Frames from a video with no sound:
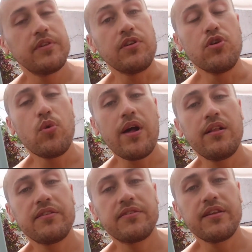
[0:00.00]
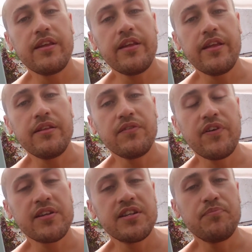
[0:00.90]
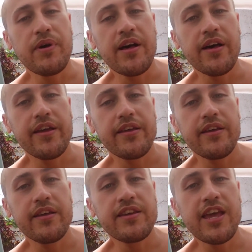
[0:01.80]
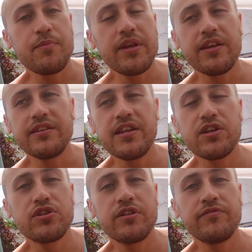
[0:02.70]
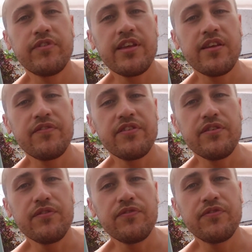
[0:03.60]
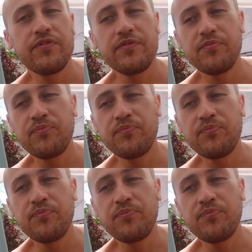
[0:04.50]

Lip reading: So who else is affected by gaming addiction? If you've